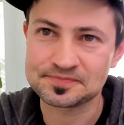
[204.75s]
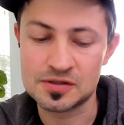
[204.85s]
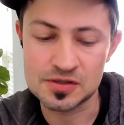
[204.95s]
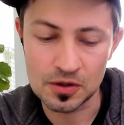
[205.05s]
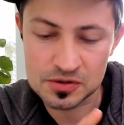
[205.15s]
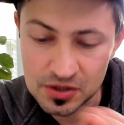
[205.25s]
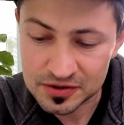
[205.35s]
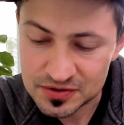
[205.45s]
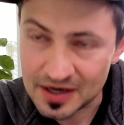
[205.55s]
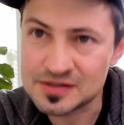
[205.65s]
So
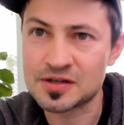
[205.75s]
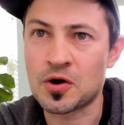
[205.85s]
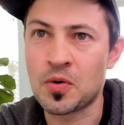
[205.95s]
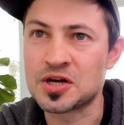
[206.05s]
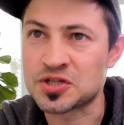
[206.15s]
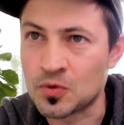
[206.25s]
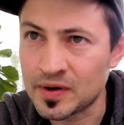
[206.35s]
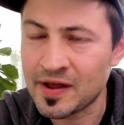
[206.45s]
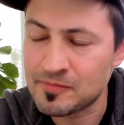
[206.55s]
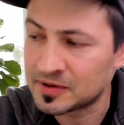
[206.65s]
starting to answer the question,
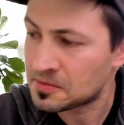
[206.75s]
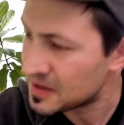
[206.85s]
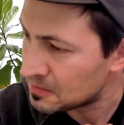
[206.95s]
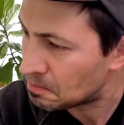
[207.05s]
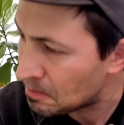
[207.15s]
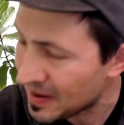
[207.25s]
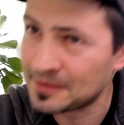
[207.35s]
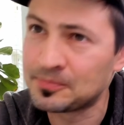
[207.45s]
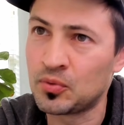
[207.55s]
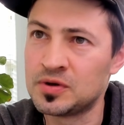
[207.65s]
what have been the main
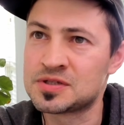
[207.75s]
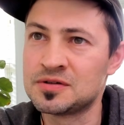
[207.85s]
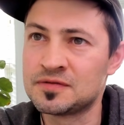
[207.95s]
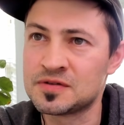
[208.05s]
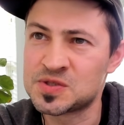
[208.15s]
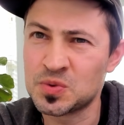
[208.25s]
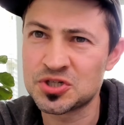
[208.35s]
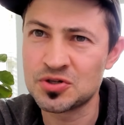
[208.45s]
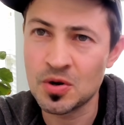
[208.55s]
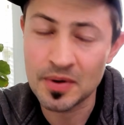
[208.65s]
pain points of
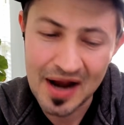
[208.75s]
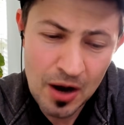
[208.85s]
switching over?